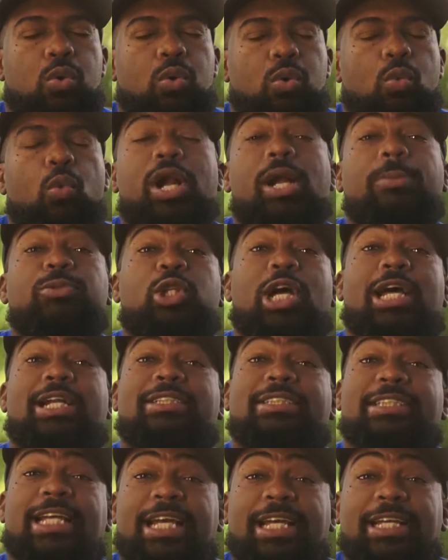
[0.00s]
What I'm trying to
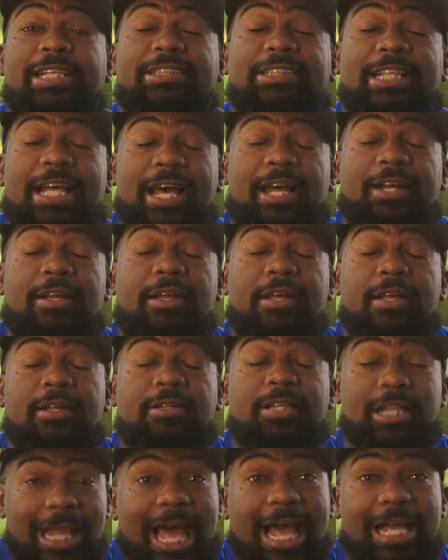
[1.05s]
say is that
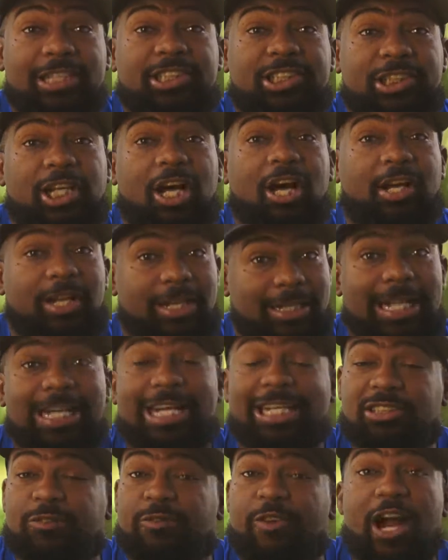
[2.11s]
the Lions suck and they
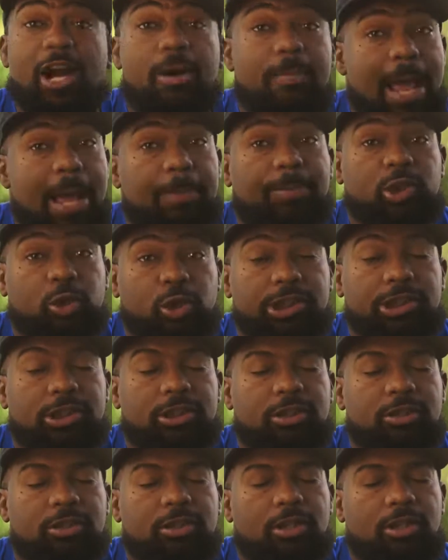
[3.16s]
need to fire Matt Patricia.
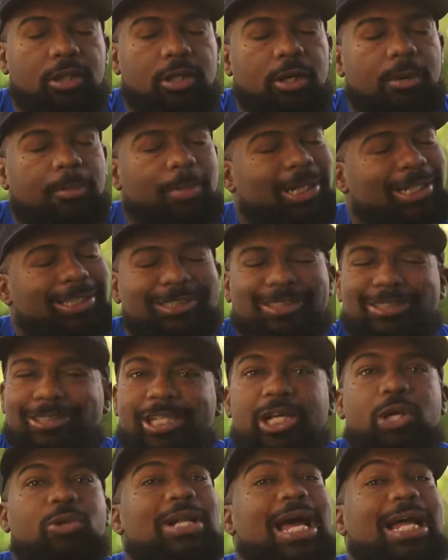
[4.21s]
But he's
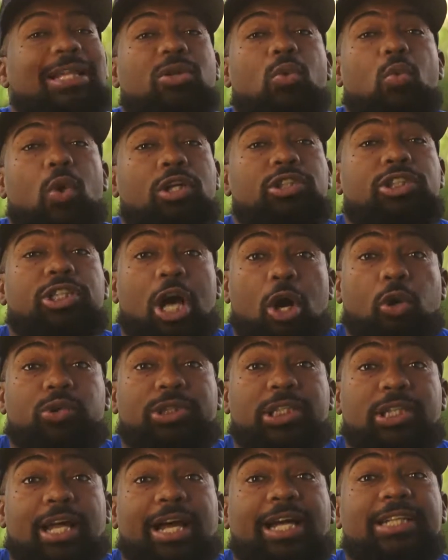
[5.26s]
still not the worst
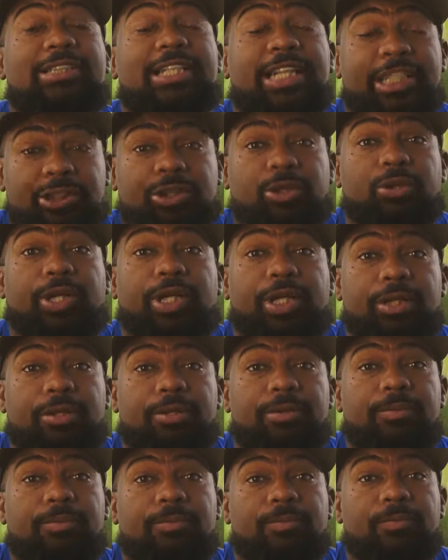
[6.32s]
coach in Lions history.
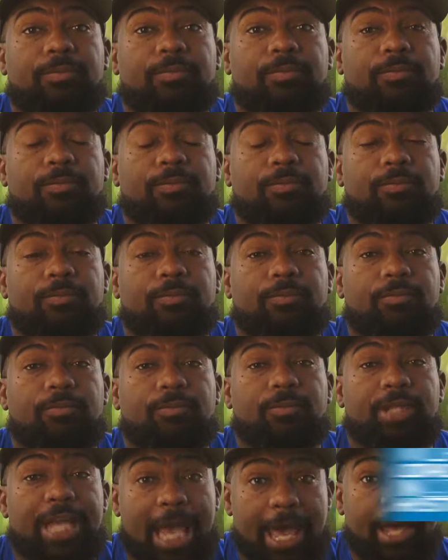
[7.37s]

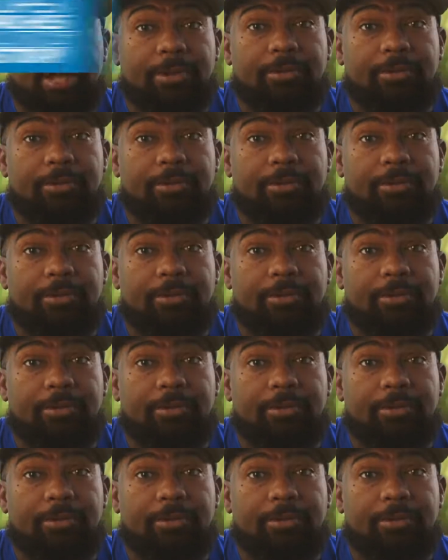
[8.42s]
Yet,